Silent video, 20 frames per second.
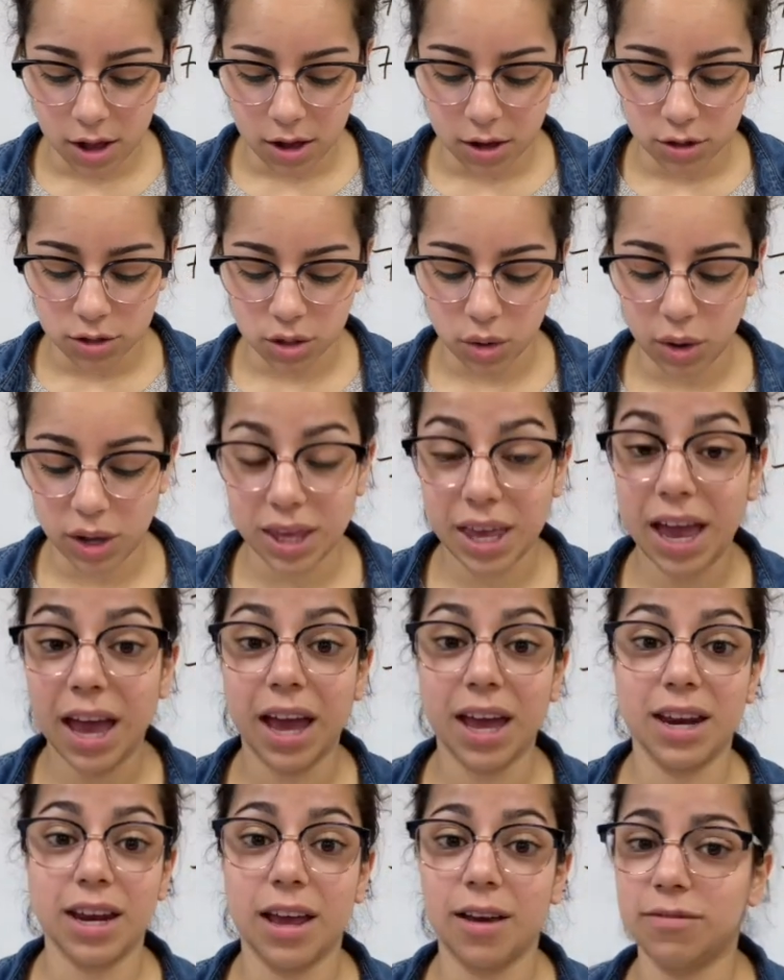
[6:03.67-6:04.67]
So
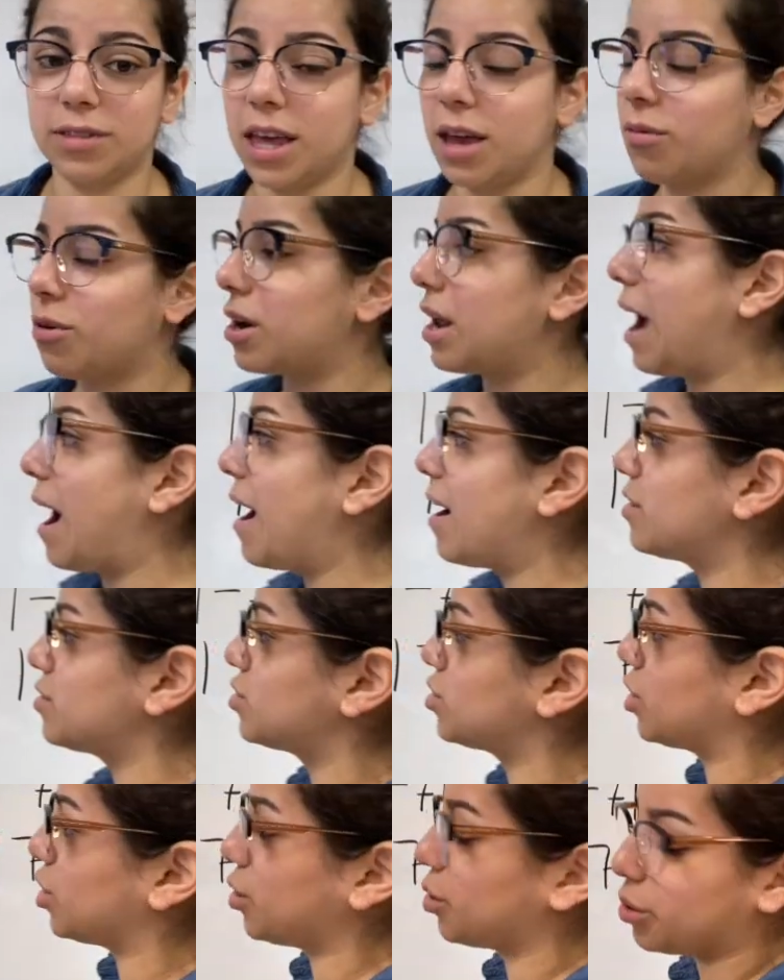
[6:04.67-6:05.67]
again, if they were to
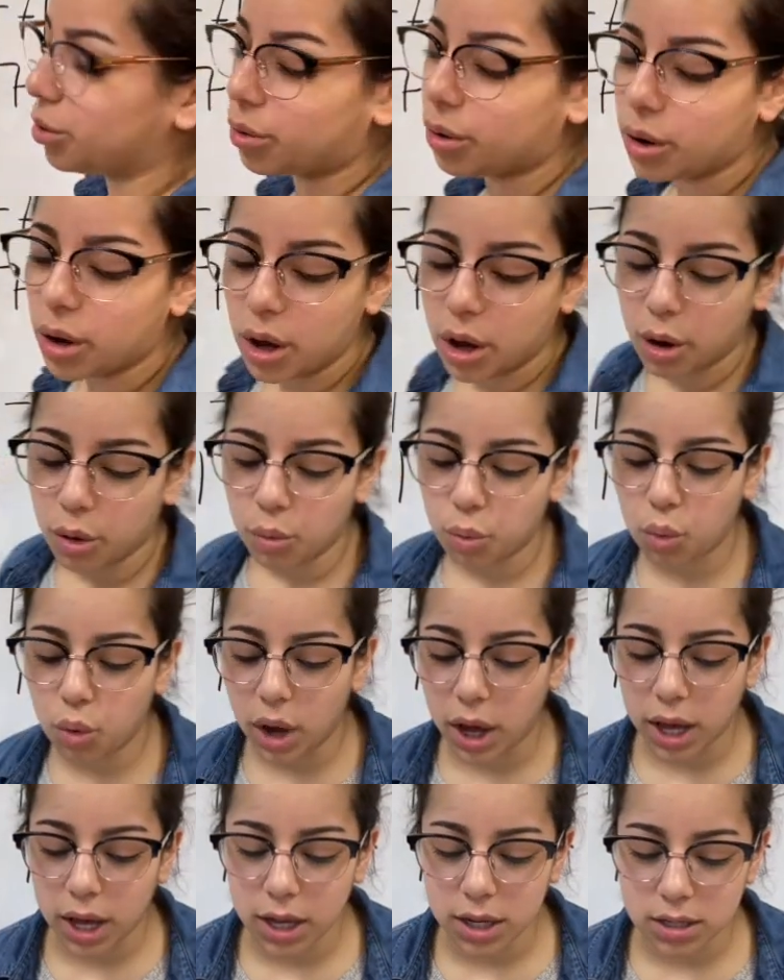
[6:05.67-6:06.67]
ask you
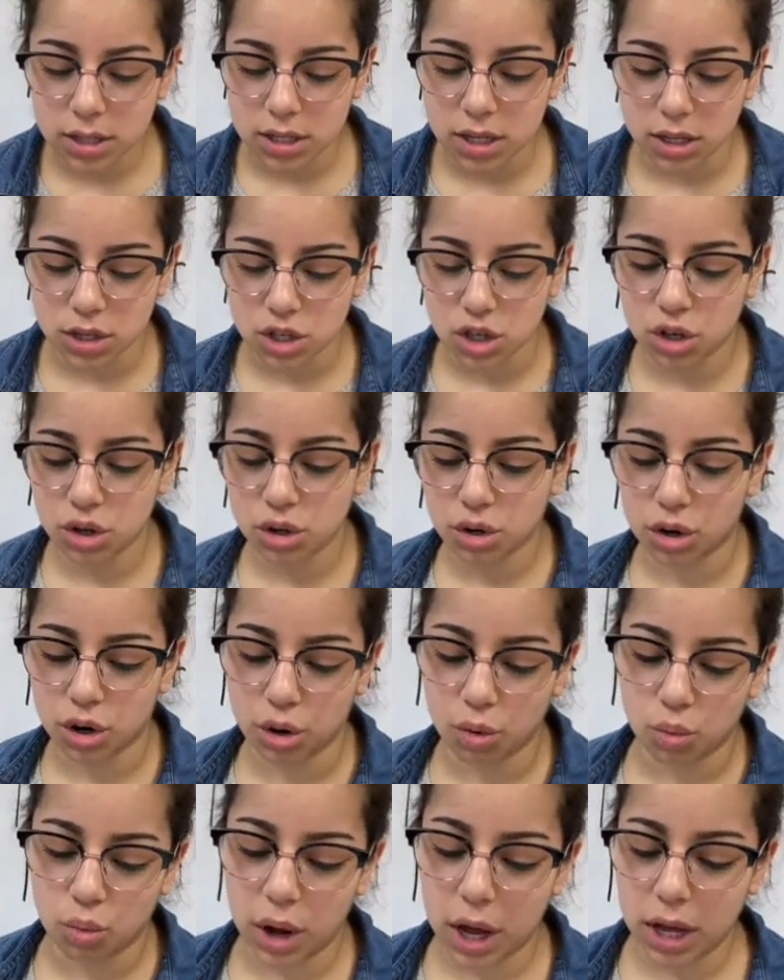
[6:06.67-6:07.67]
what
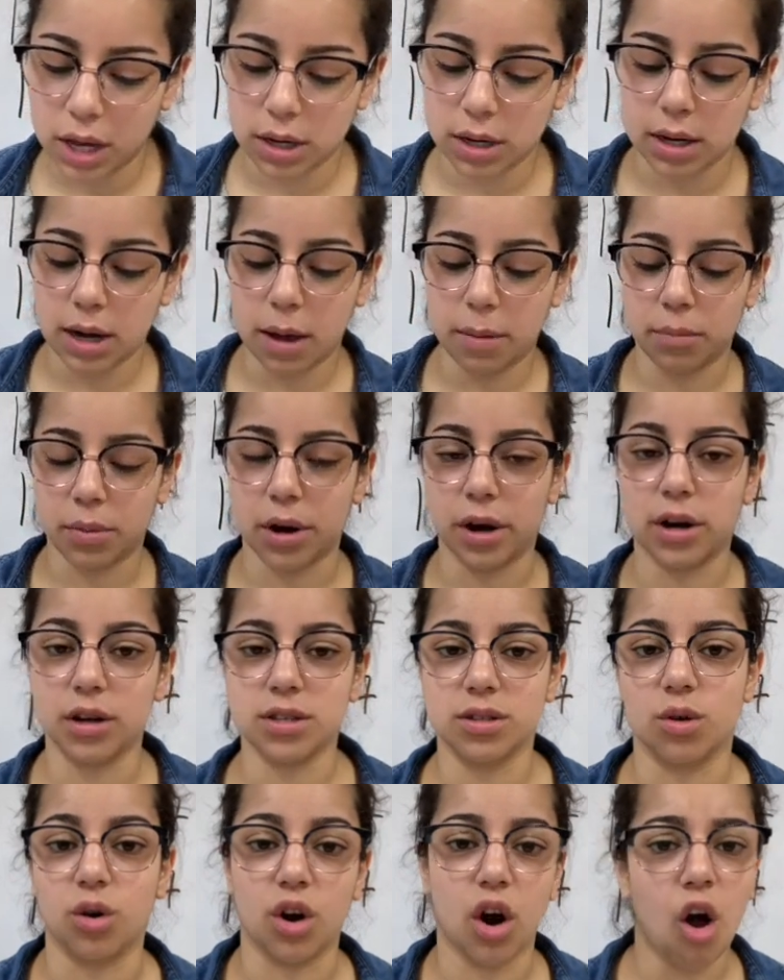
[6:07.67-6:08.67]

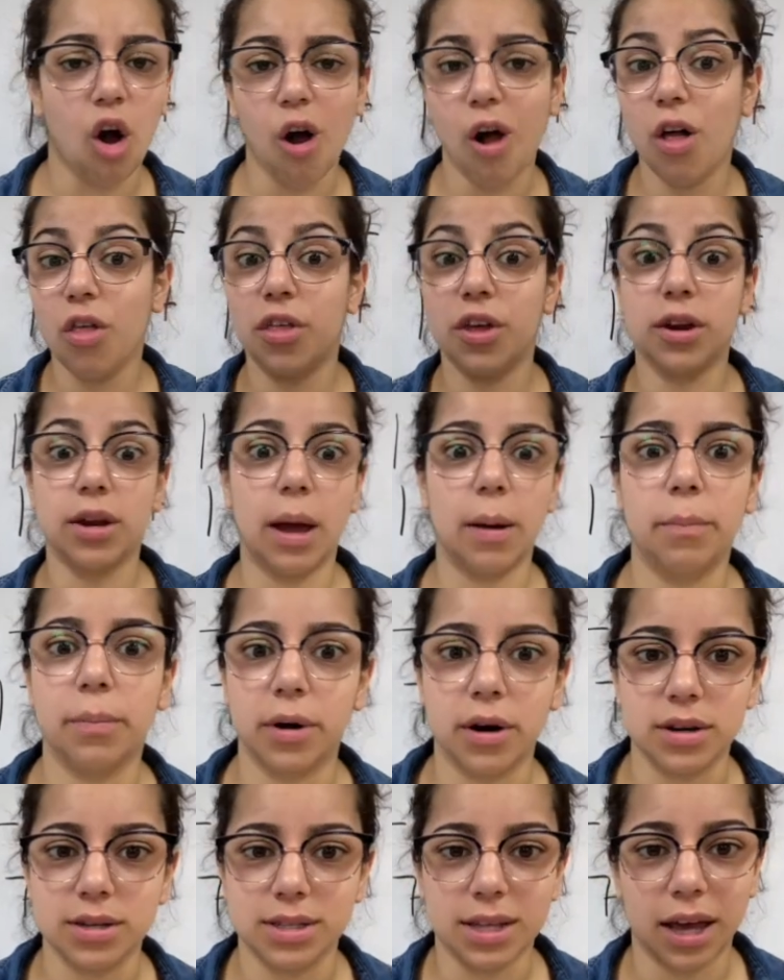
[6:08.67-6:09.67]
numbers or all the
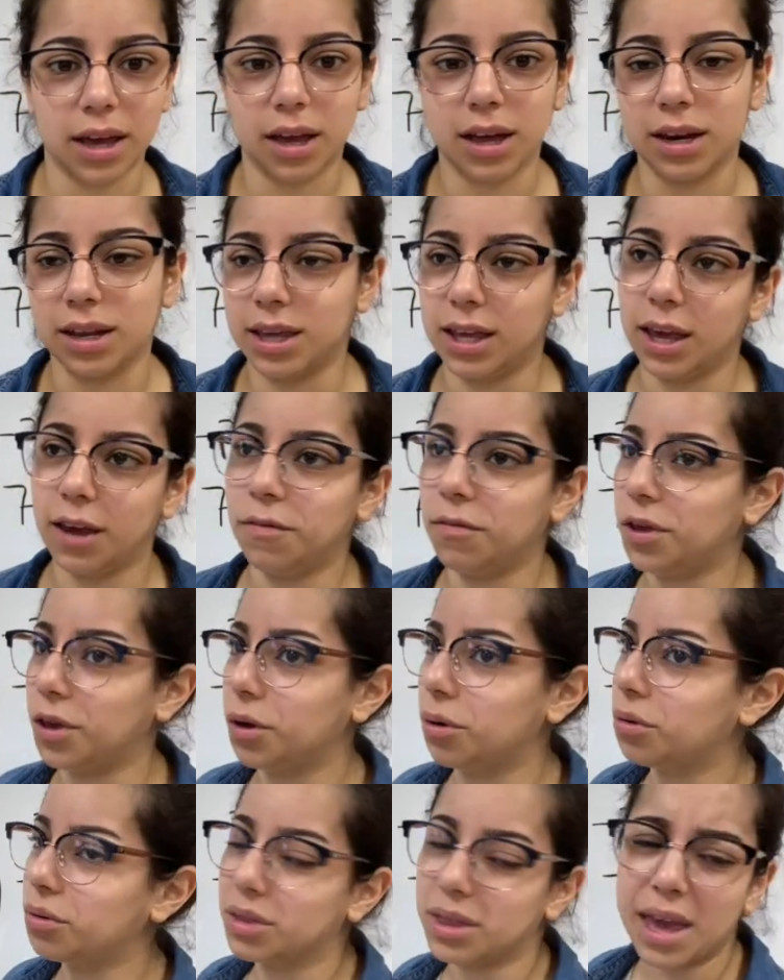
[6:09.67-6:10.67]
numbers that could give
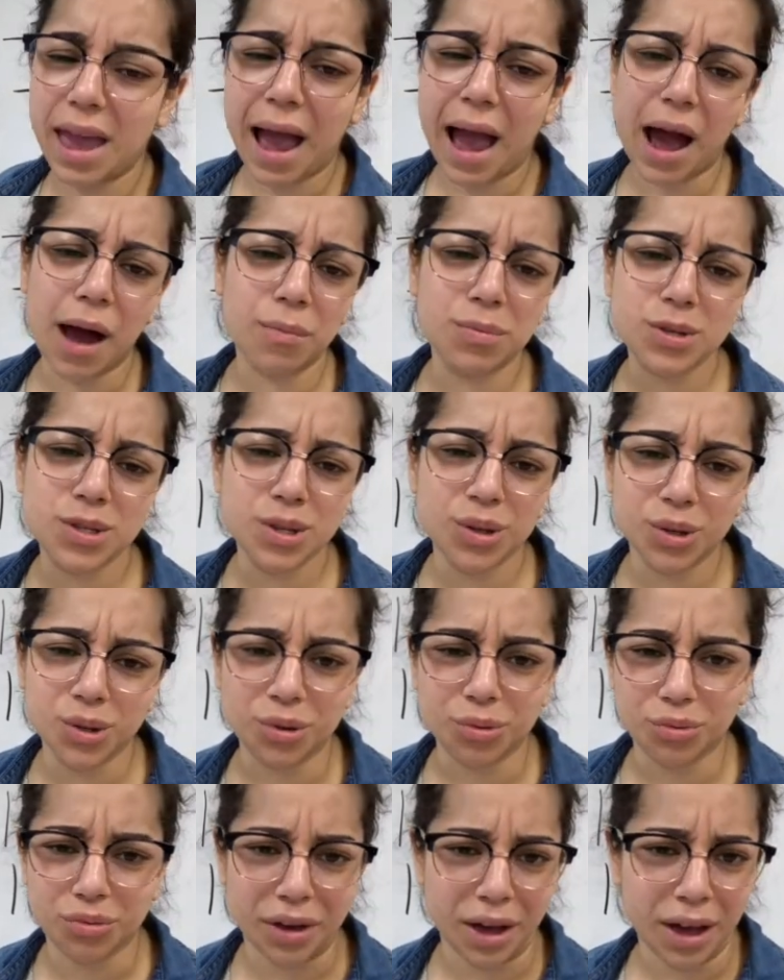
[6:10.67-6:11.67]
you the
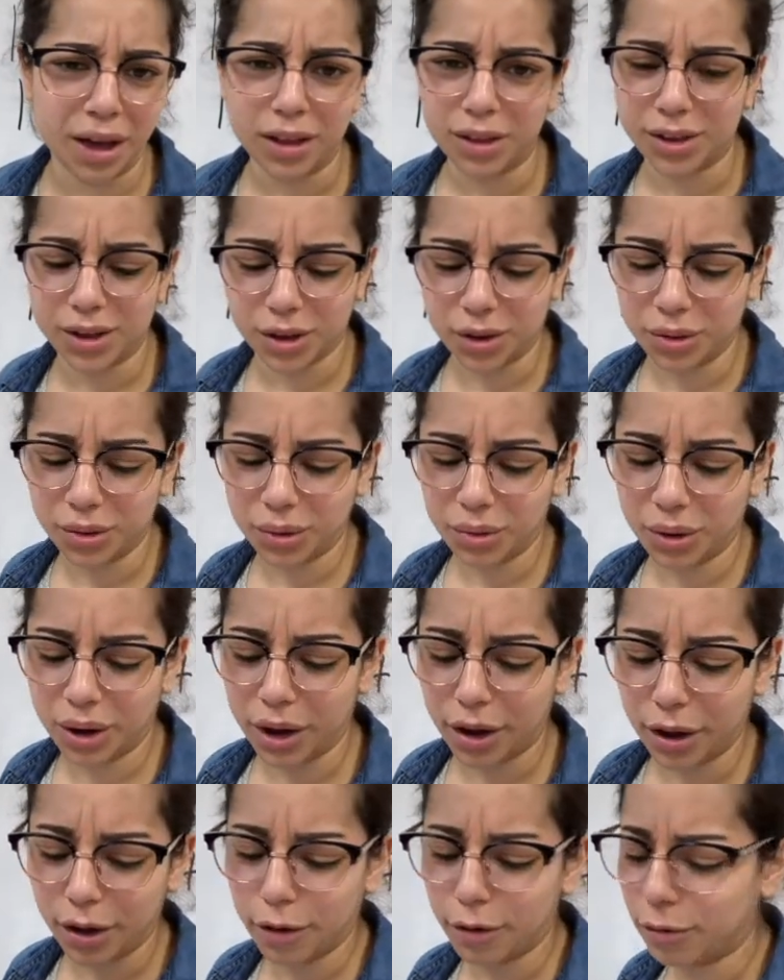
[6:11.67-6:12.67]
absolute value
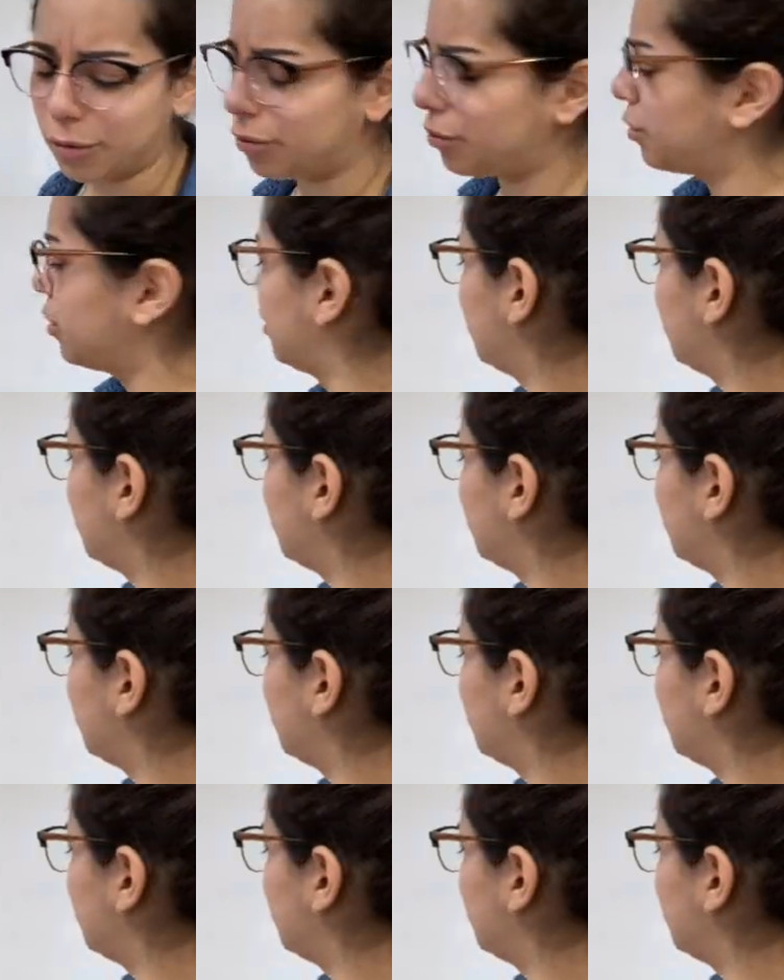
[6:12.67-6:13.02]
of,